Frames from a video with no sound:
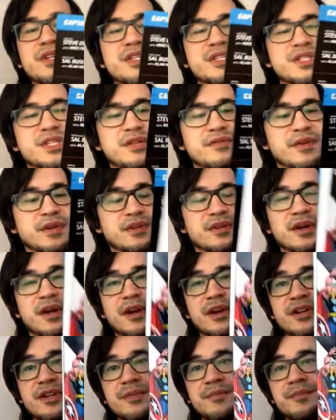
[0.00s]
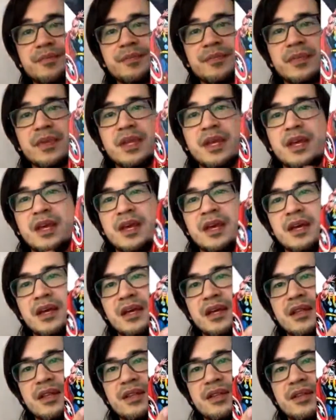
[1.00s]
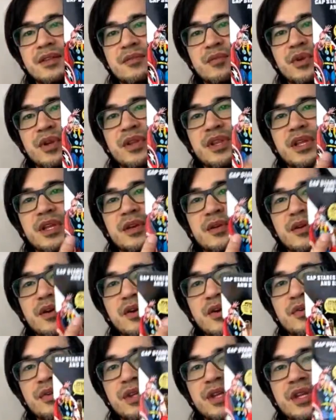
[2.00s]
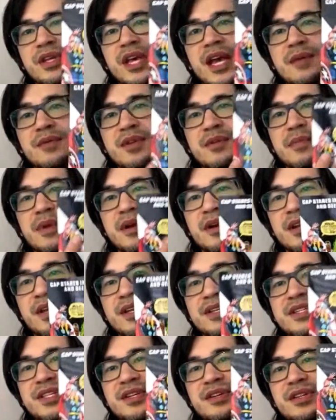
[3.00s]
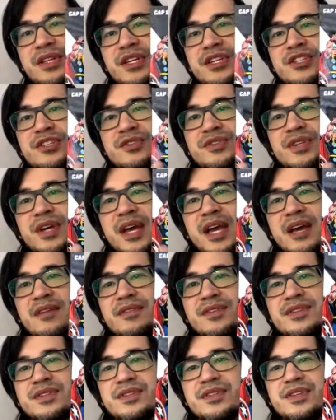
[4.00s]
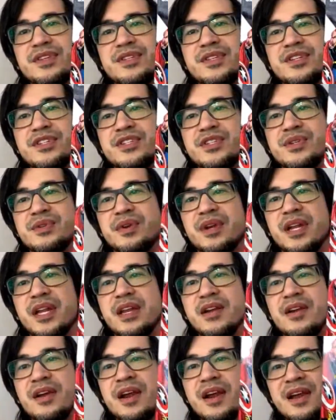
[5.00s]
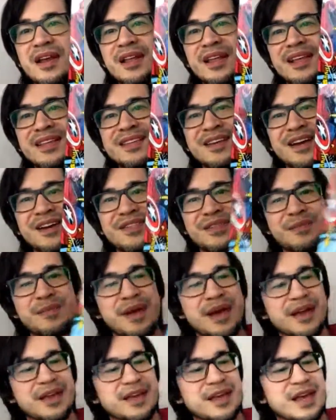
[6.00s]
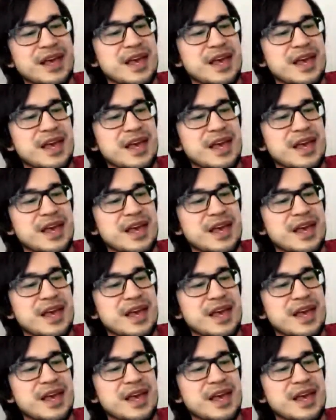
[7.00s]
is Steve Englehart. One of the only Captain America single issues I have is this issue right here. That's on the back.